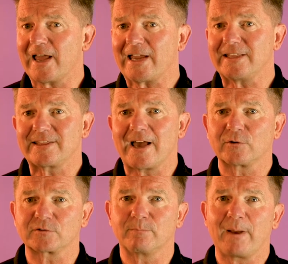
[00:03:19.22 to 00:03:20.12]

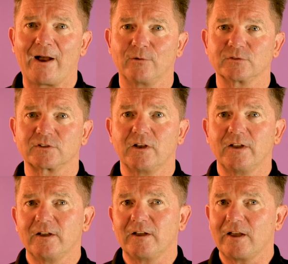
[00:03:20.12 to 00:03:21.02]
£8,000
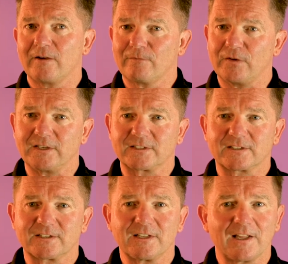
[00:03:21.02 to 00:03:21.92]
for this
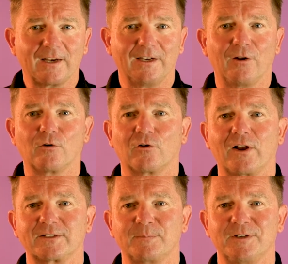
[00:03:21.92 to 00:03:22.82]
slightly longer
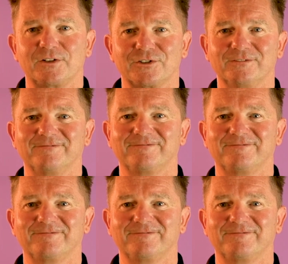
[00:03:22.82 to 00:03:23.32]
expedition.